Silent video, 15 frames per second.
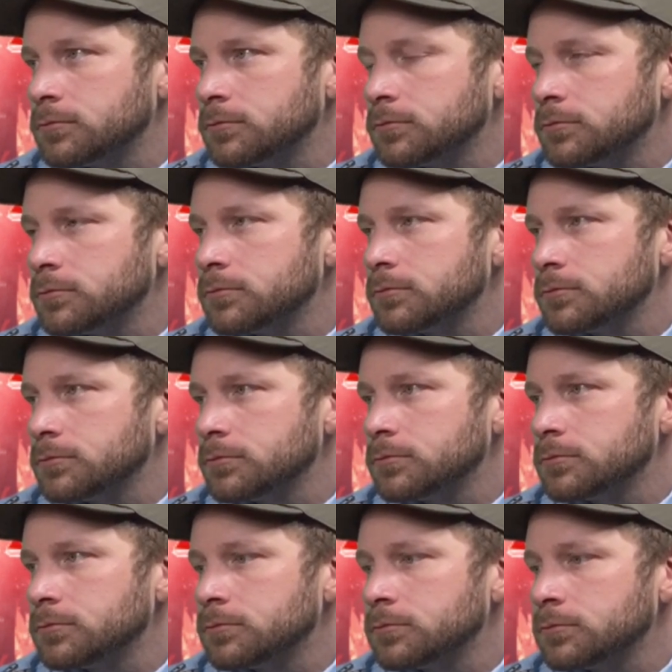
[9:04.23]

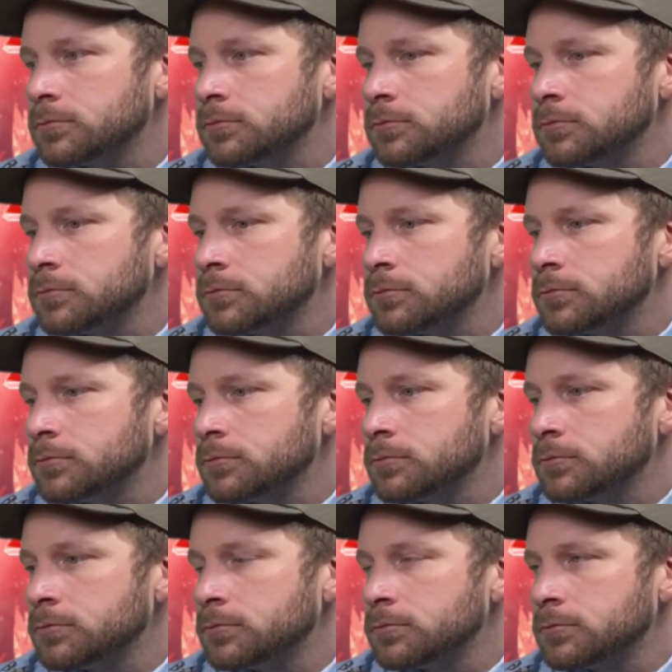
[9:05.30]

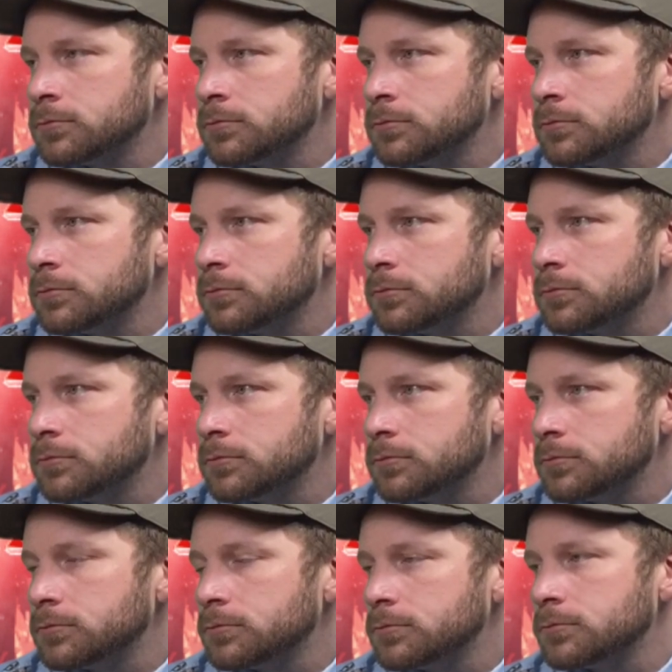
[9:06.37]

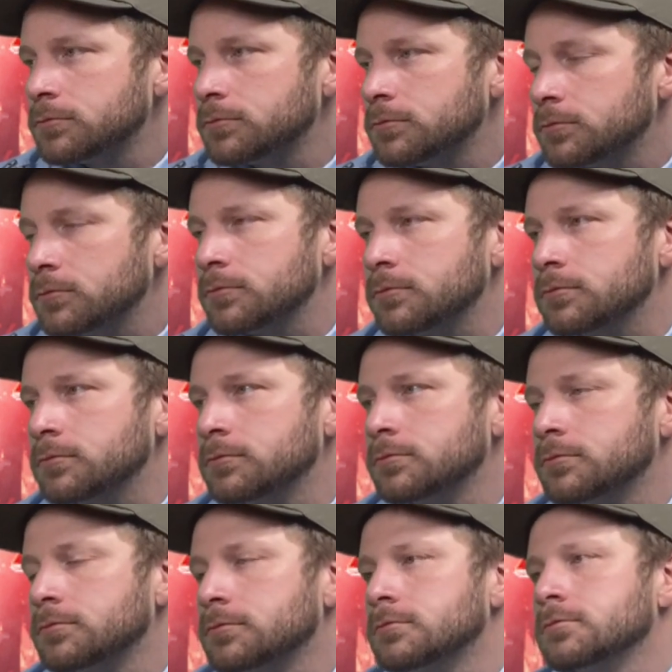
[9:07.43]

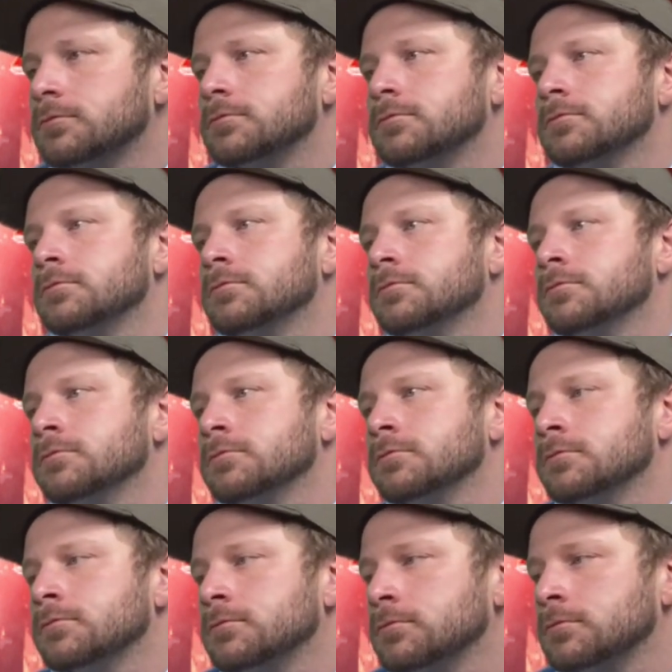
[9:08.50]

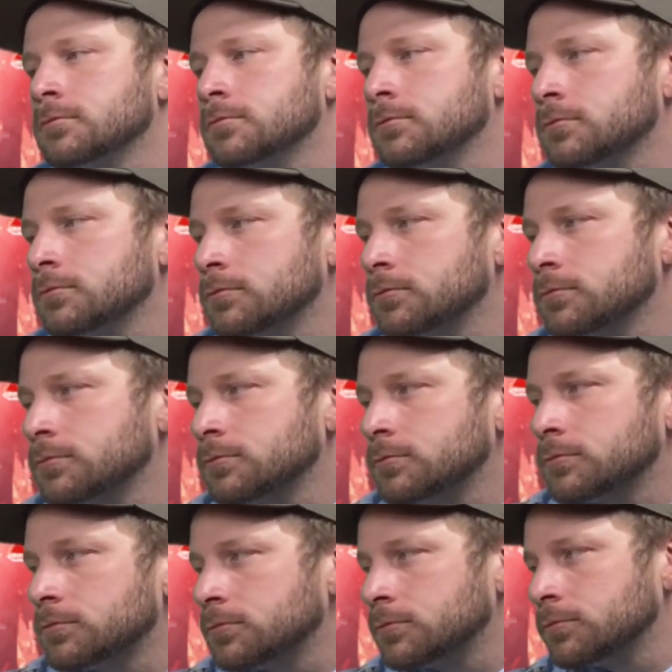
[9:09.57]

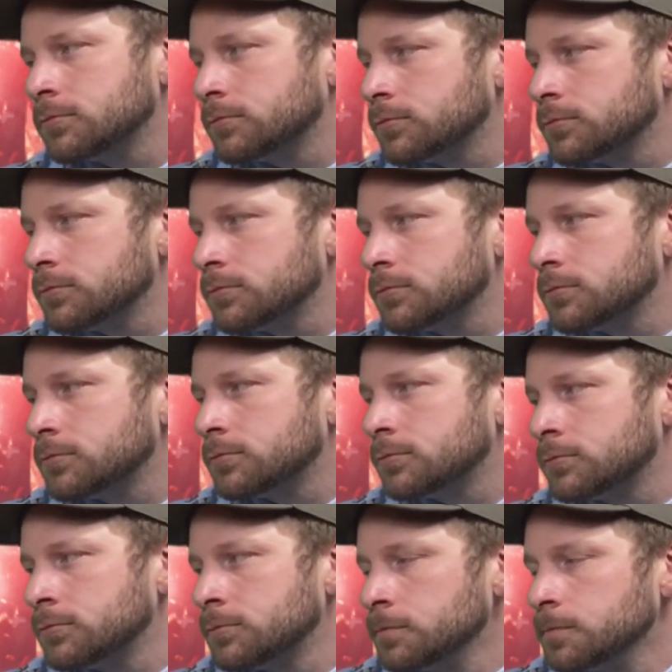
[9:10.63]

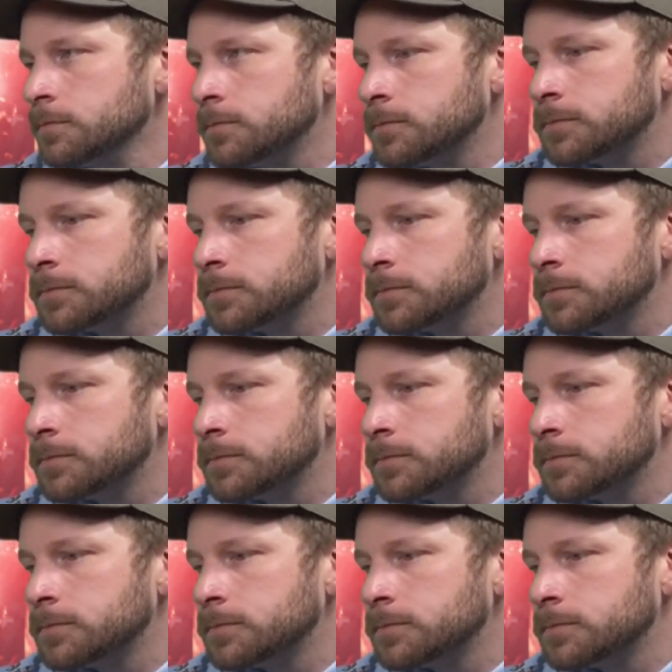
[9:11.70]
(silent)